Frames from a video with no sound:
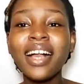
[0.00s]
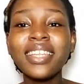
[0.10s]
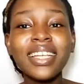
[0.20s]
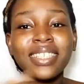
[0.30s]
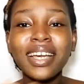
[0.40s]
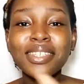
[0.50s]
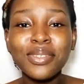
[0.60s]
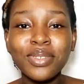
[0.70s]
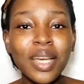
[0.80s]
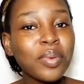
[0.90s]
That's
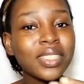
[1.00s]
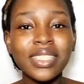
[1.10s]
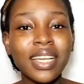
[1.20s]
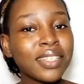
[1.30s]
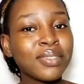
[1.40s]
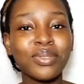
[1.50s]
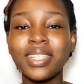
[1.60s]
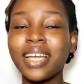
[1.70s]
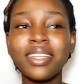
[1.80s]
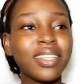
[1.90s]
cancelled. That one is cancelled.
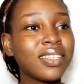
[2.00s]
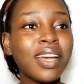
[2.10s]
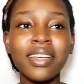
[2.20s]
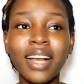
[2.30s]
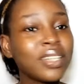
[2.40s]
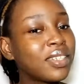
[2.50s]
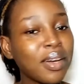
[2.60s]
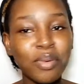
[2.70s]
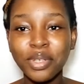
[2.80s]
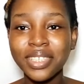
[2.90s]

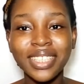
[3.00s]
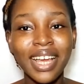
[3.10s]
Another word.